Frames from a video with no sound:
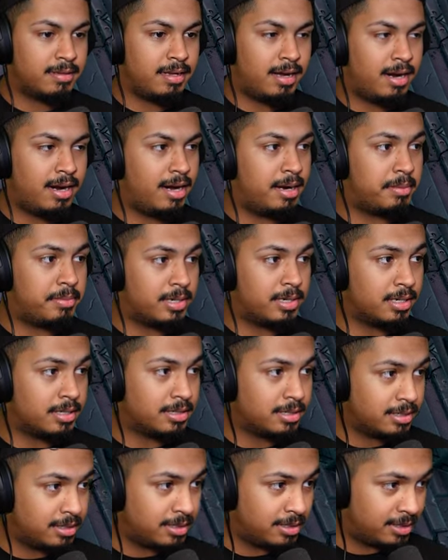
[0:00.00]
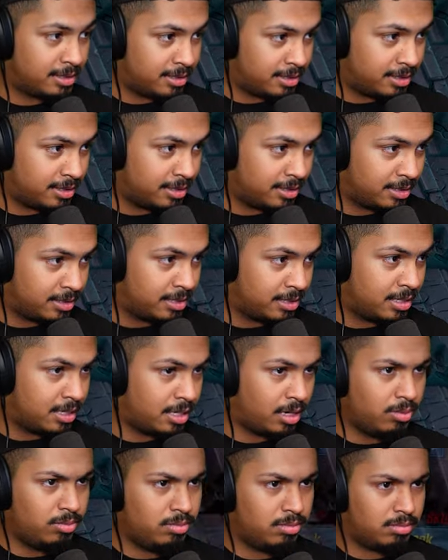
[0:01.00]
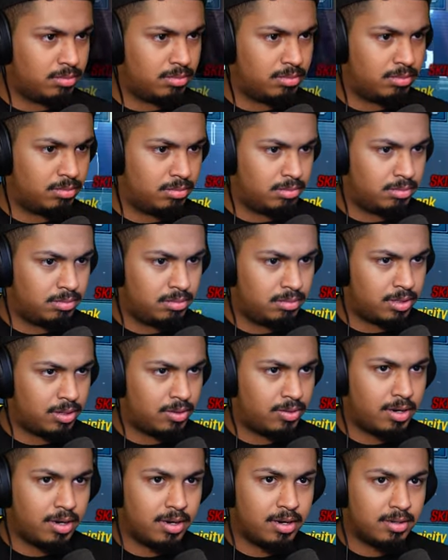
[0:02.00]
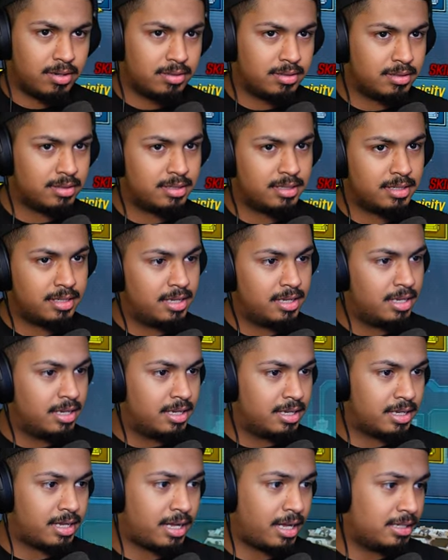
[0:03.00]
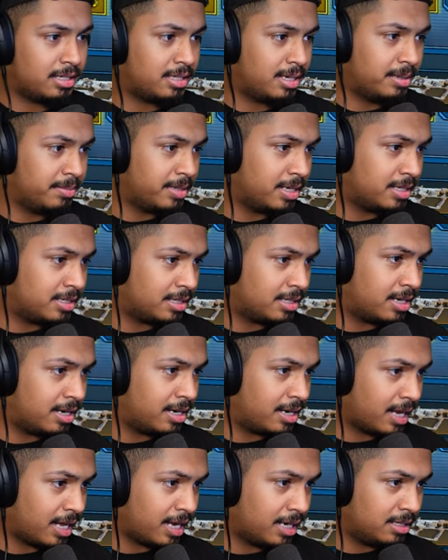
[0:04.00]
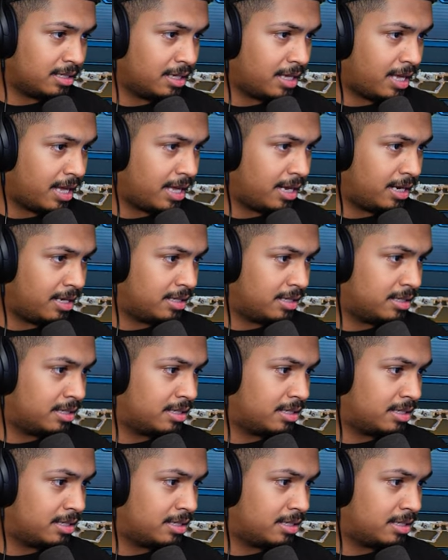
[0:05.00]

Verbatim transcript: All right, bro. In order to access the oh, Iridian... hold on. Got something legendary. I gotta look at it.